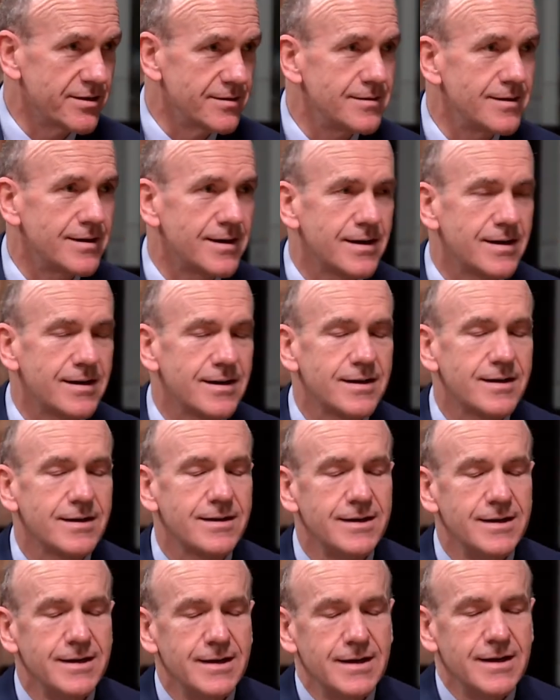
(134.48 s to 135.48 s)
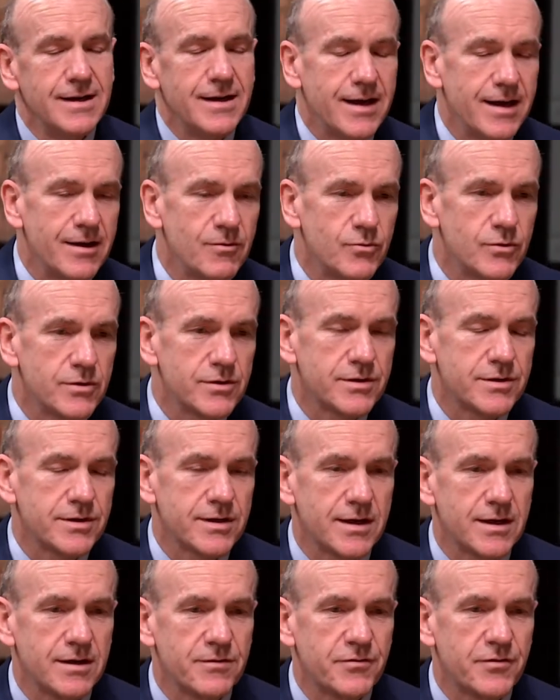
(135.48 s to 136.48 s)
Yeah. Uh, it was
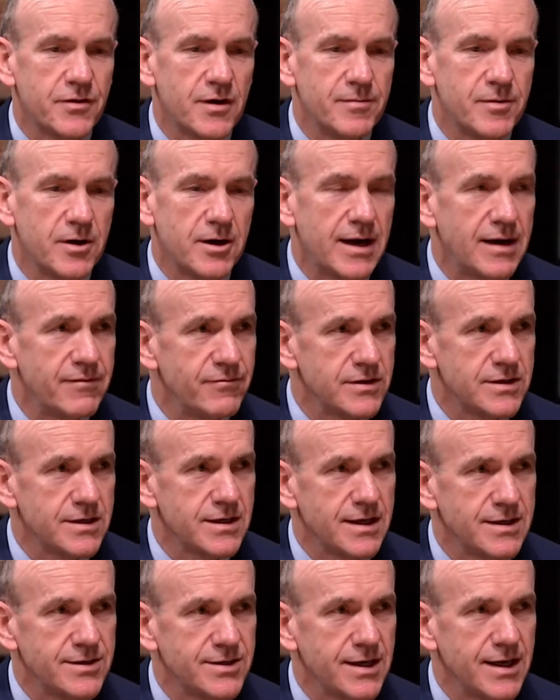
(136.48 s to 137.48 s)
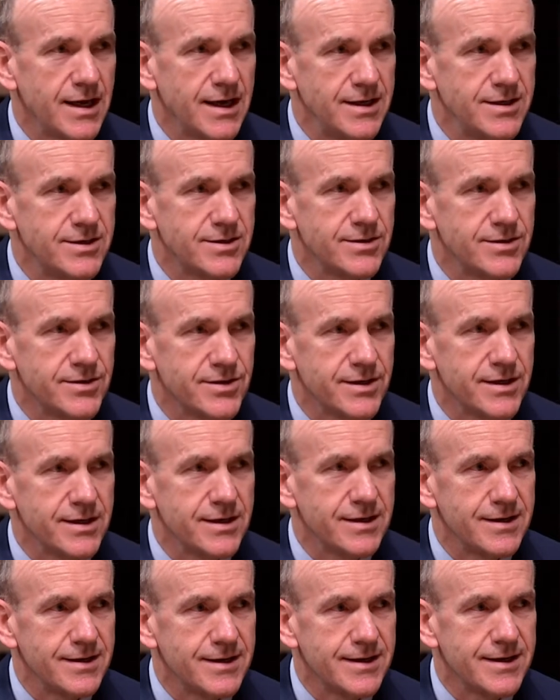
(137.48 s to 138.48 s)
uh, from our advertising
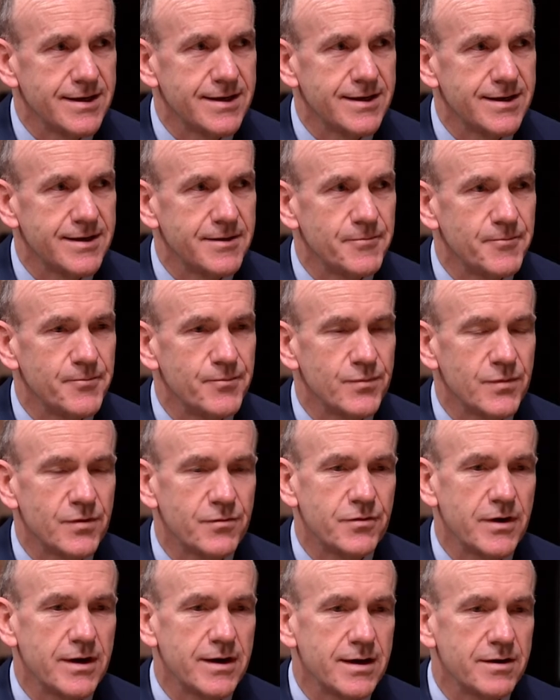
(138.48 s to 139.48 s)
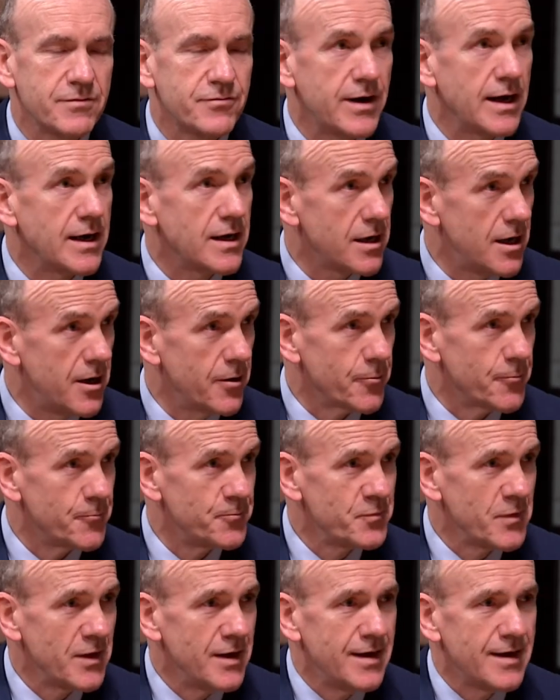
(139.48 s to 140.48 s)
agency, um, uh, Frank Lowe.
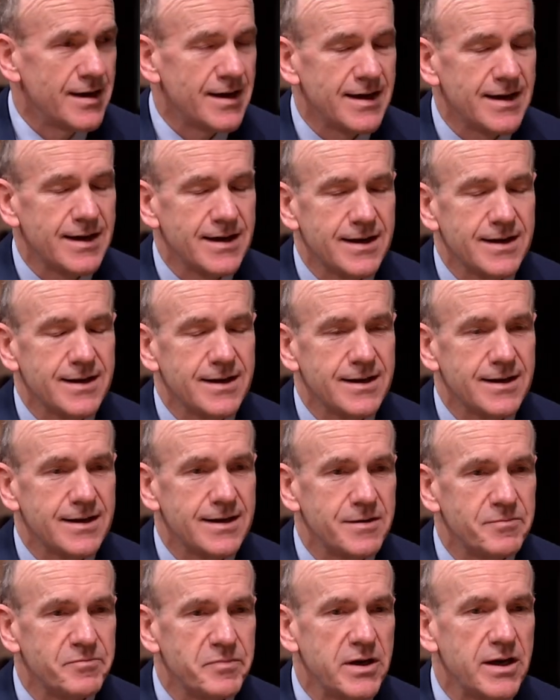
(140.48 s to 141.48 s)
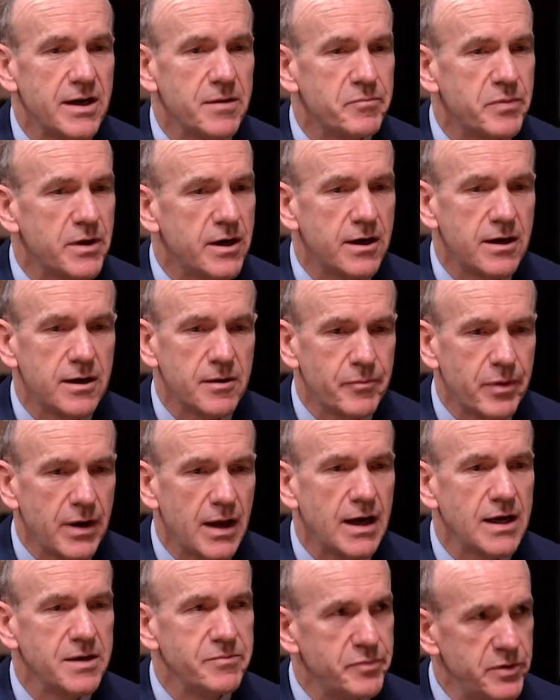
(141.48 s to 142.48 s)
Uh, but, it, but it
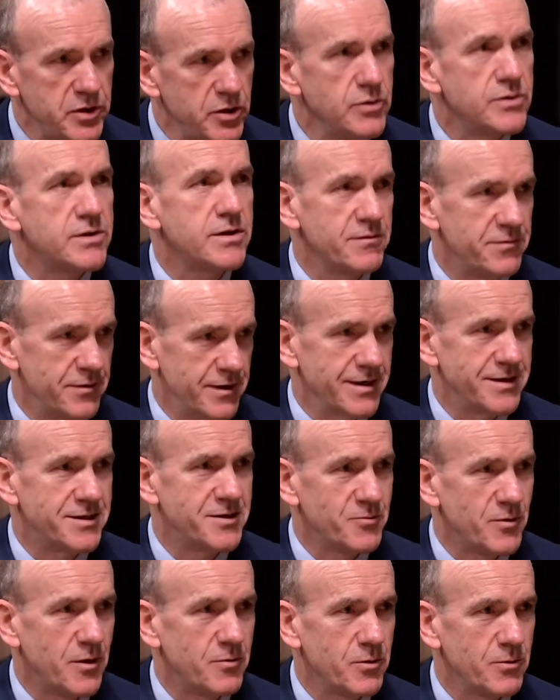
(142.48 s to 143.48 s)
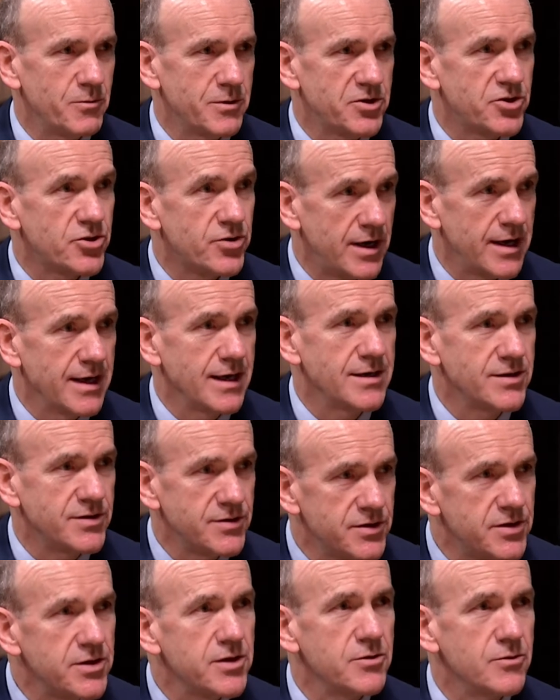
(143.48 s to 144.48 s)
applied beautifully to what we were trying
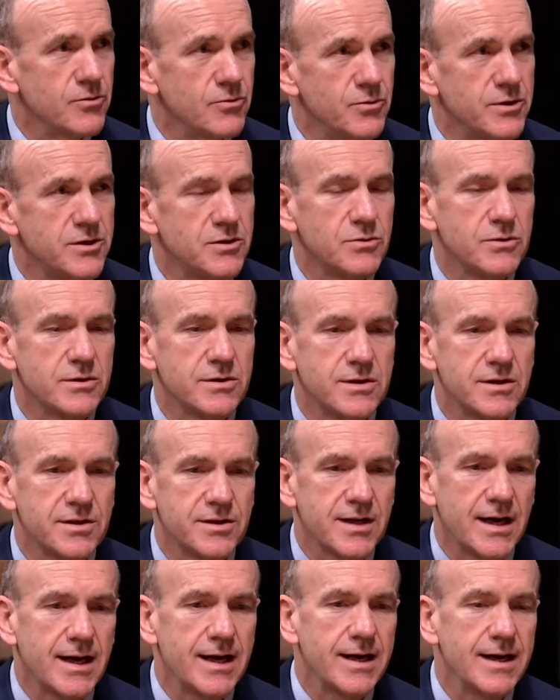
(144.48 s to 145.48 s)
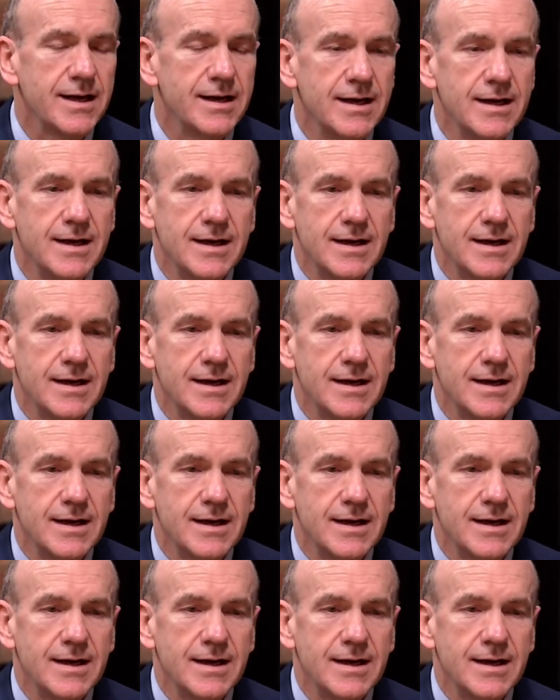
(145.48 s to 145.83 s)
to do, which was to say,